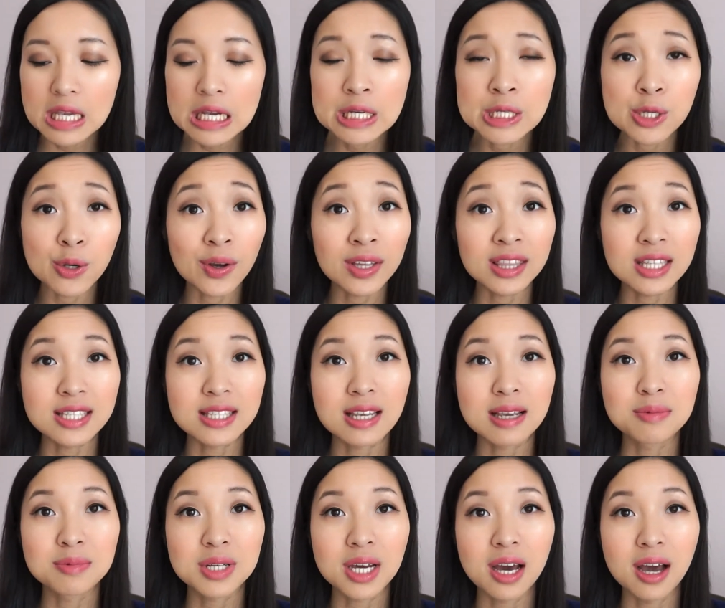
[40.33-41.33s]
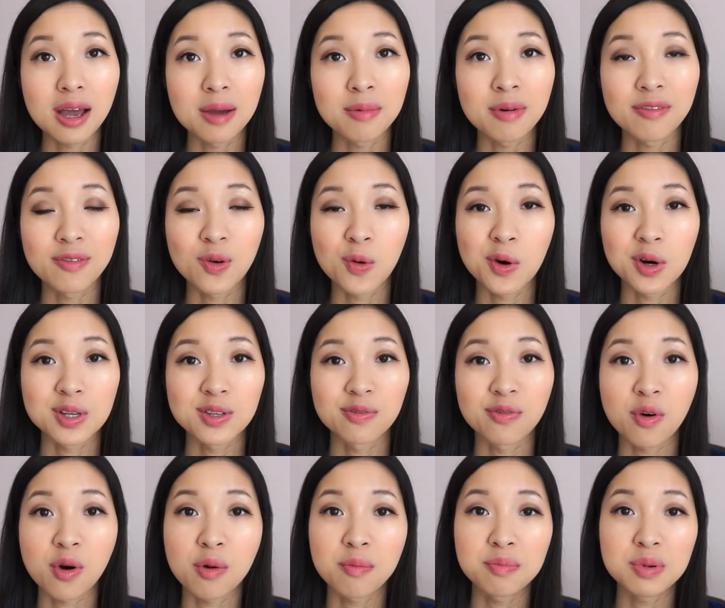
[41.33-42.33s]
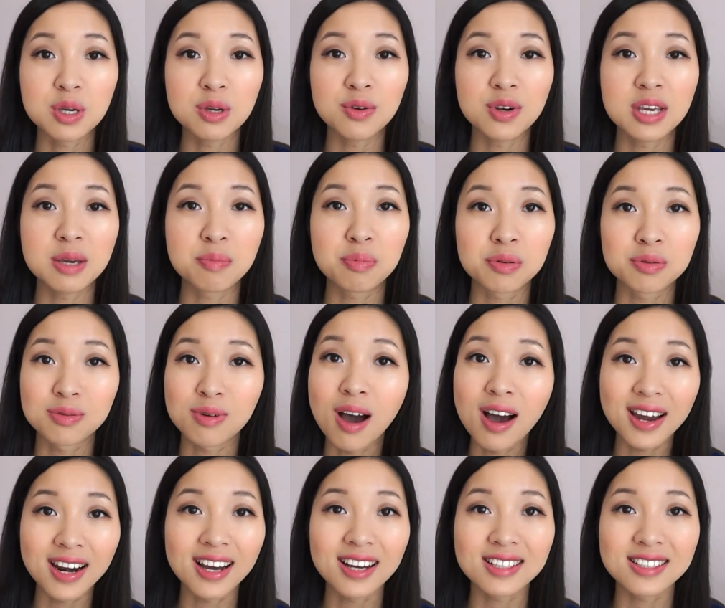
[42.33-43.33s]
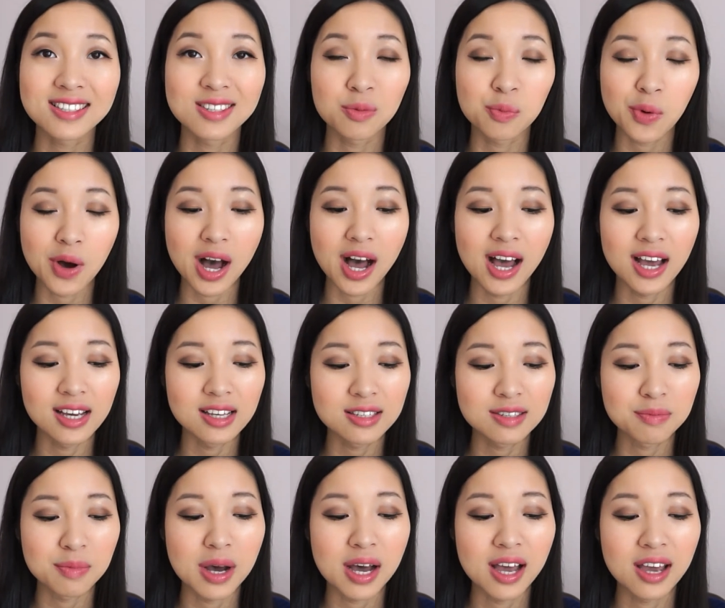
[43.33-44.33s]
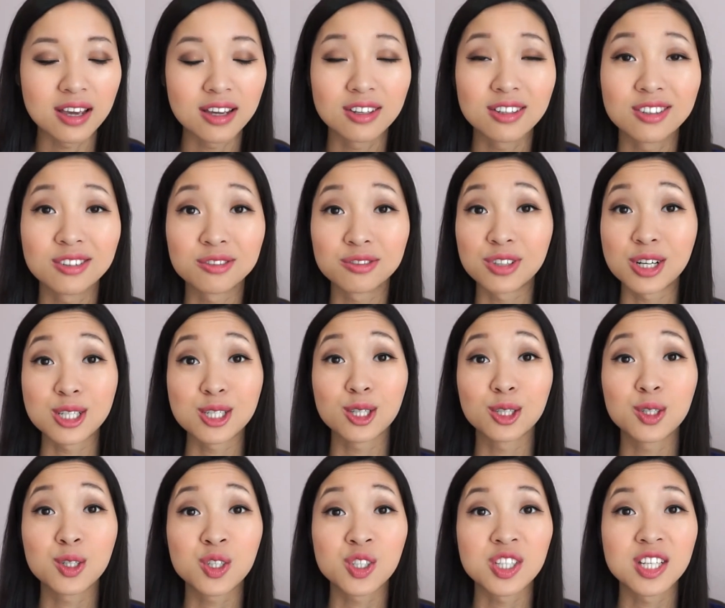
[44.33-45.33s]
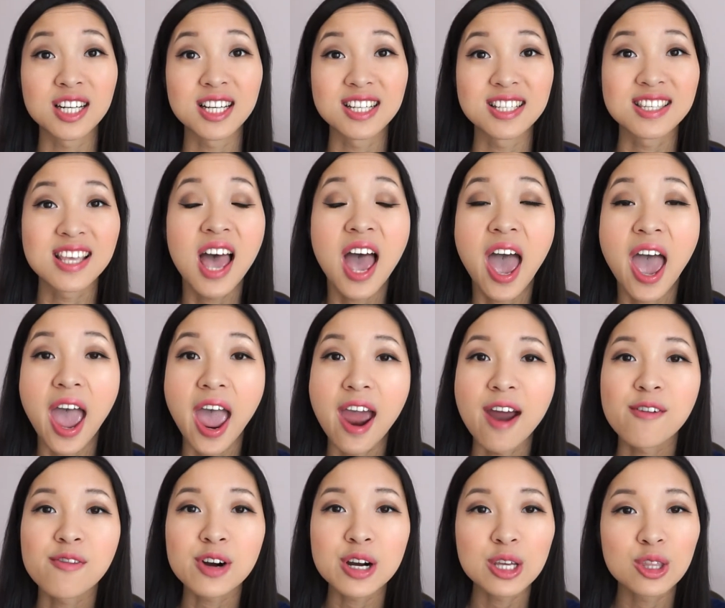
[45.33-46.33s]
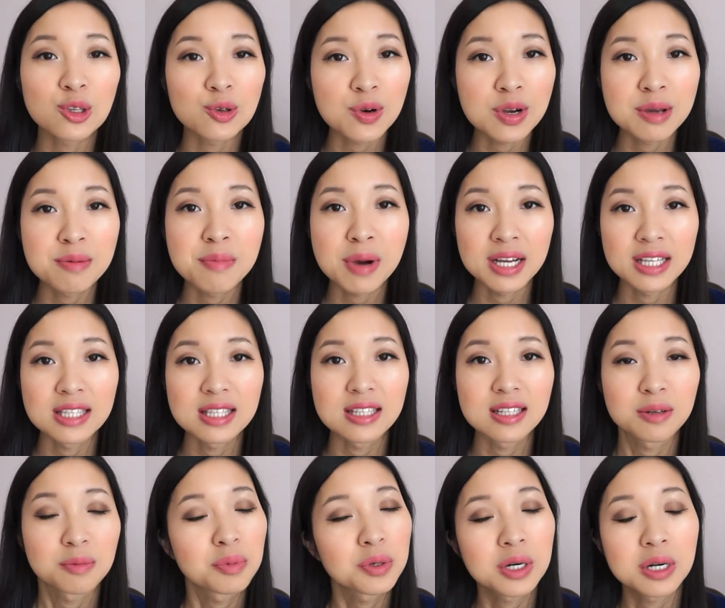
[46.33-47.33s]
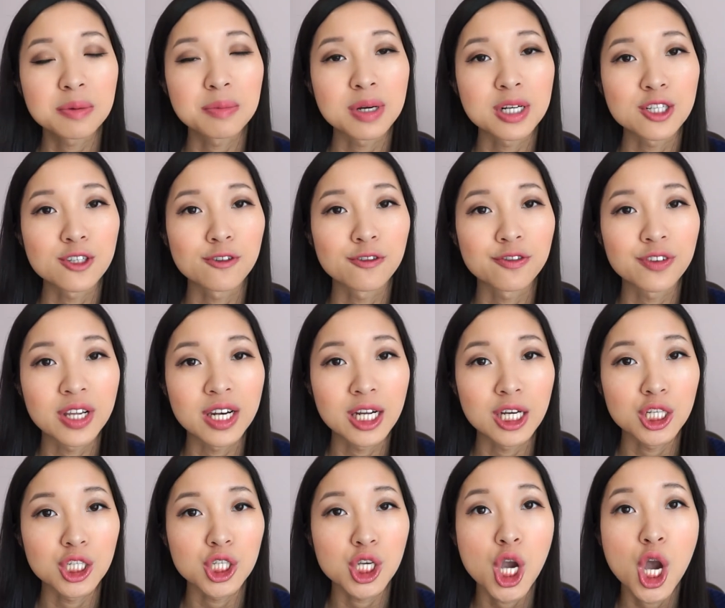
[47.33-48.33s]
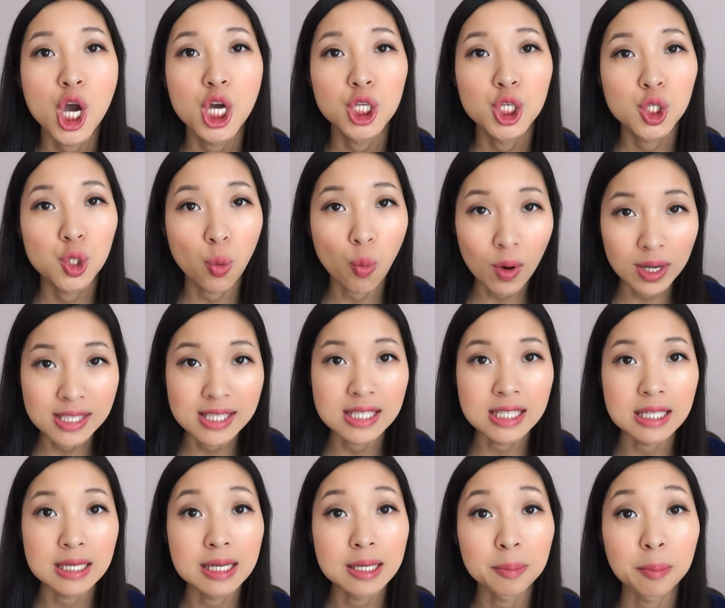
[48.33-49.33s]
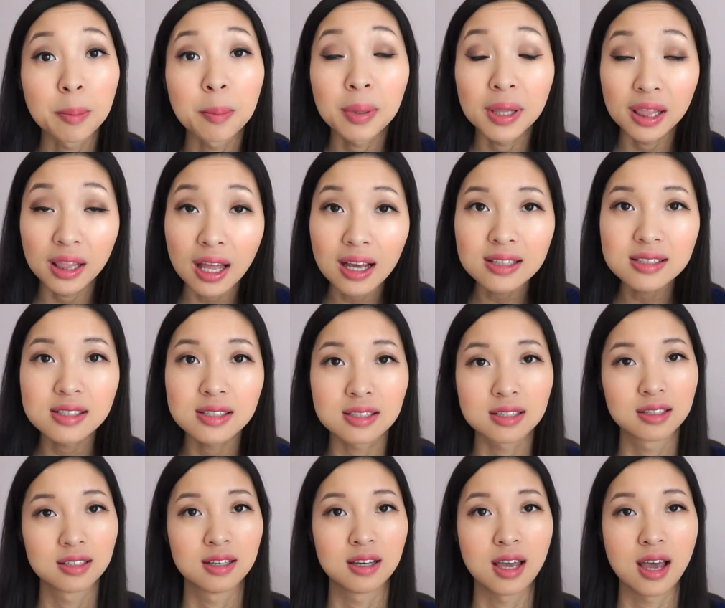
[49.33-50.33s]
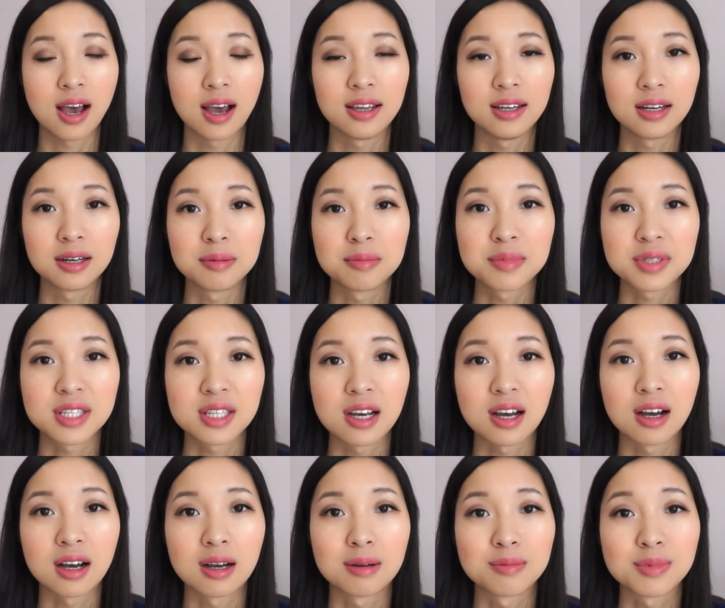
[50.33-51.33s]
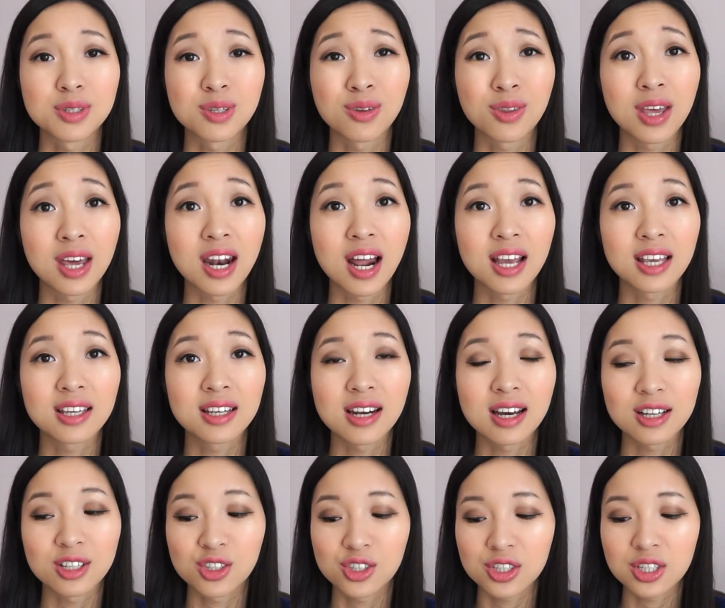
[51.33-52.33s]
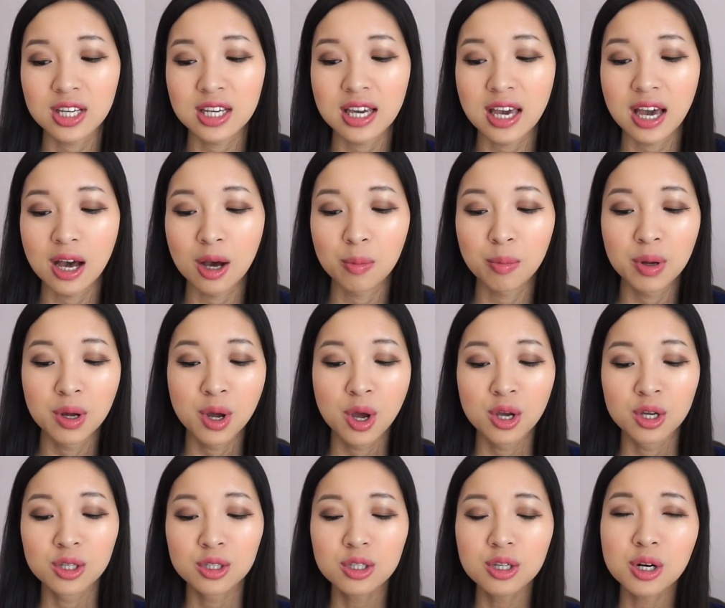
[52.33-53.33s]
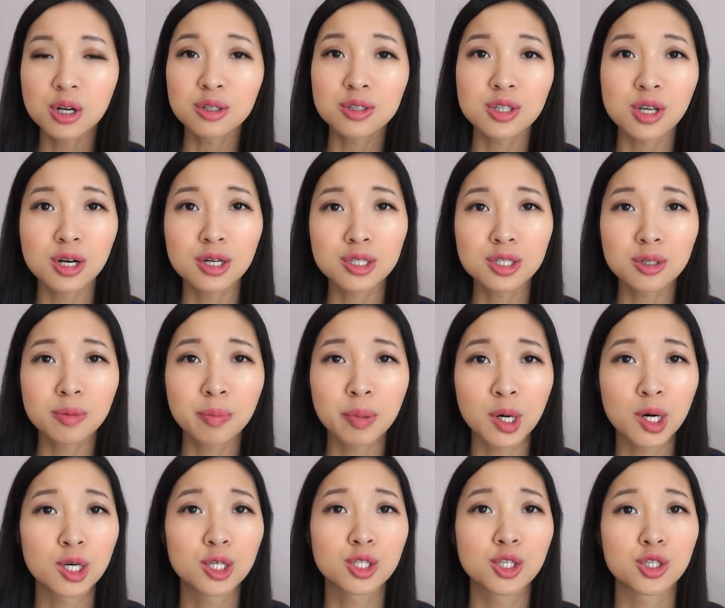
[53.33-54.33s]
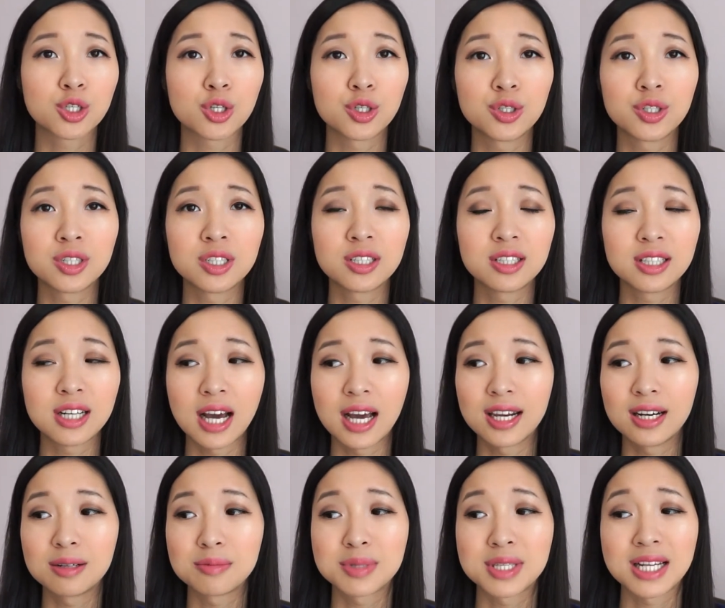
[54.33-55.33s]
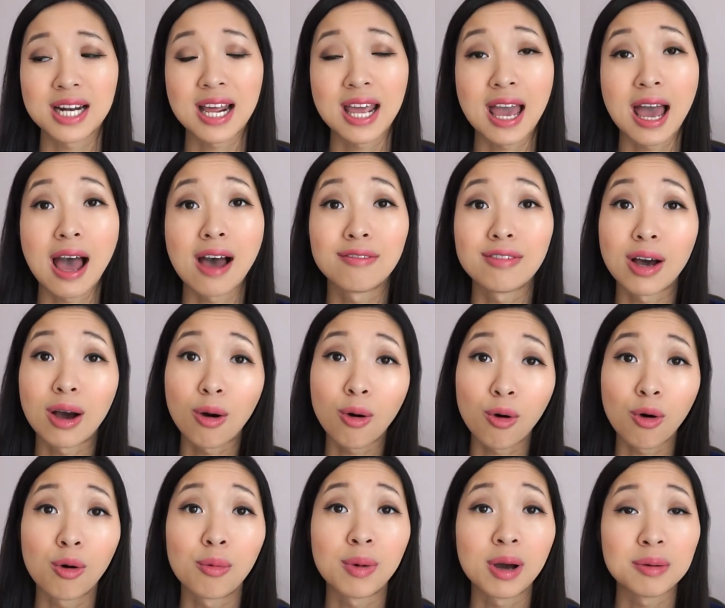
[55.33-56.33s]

So at the same time, of course, for beauty products wise, my resolution is every three months to pretty much finish 20 plus items um, so that I can actually help you know, start to purge certain items that I have at home.